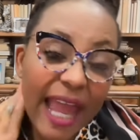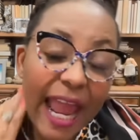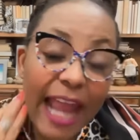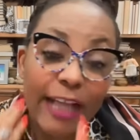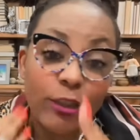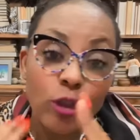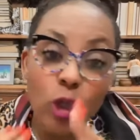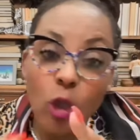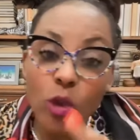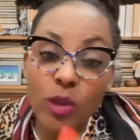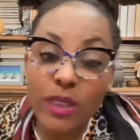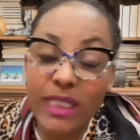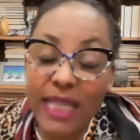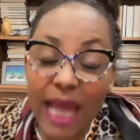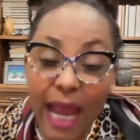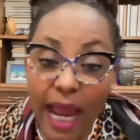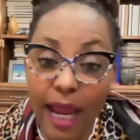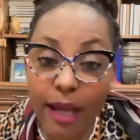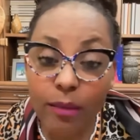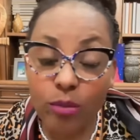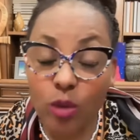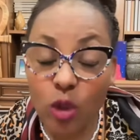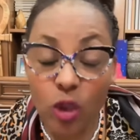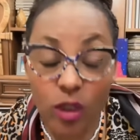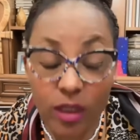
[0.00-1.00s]
They had no
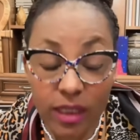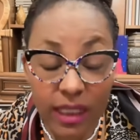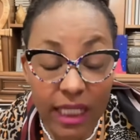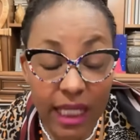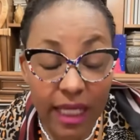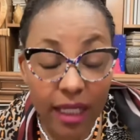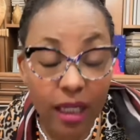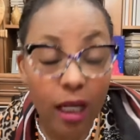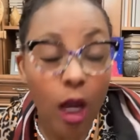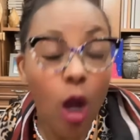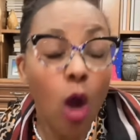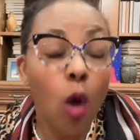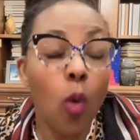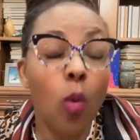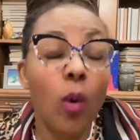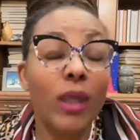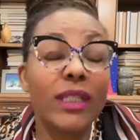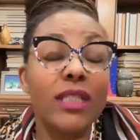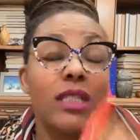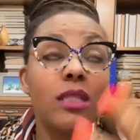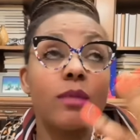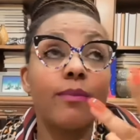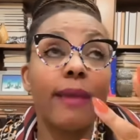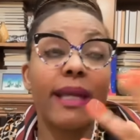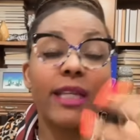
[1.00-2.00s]
time to think,
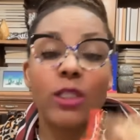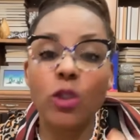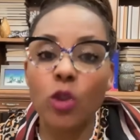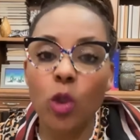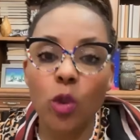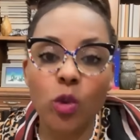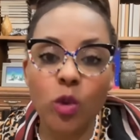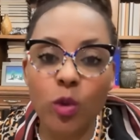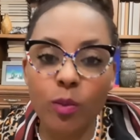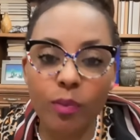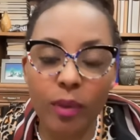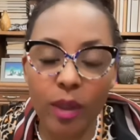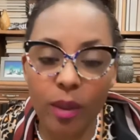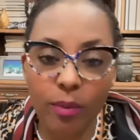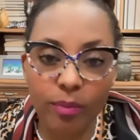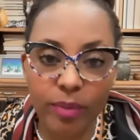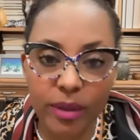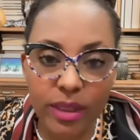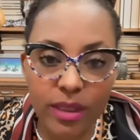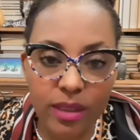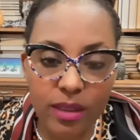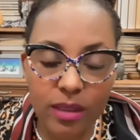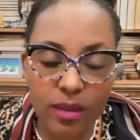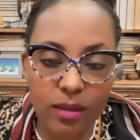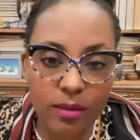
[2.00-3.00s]
what is my soul's
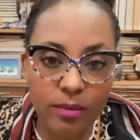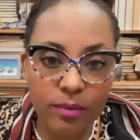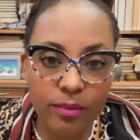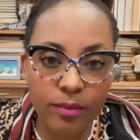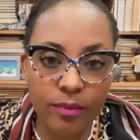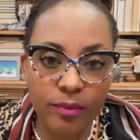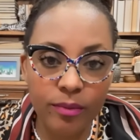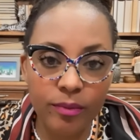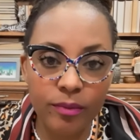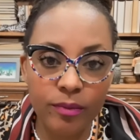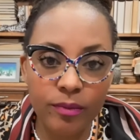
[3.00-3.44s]
purpose?